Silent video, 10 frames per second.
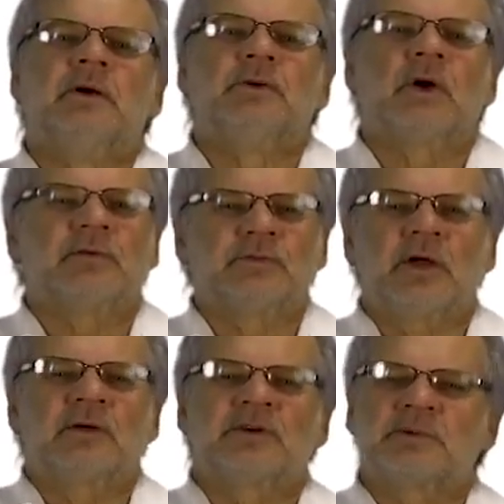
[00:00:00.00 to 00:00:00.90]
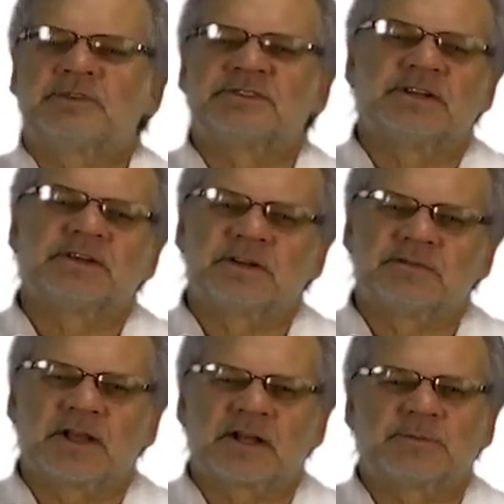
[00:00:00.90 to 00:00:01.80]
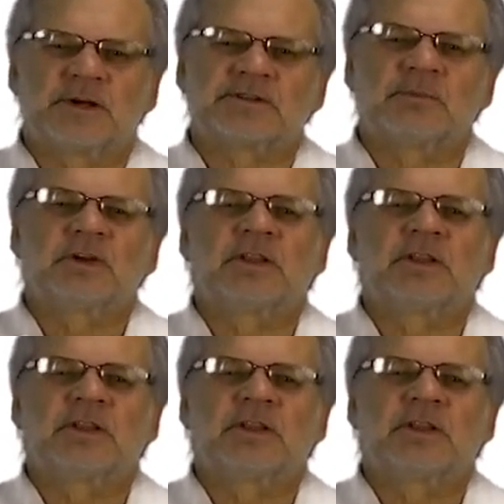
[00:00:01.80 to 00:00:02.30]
you have to have a representative taxpayer, somebody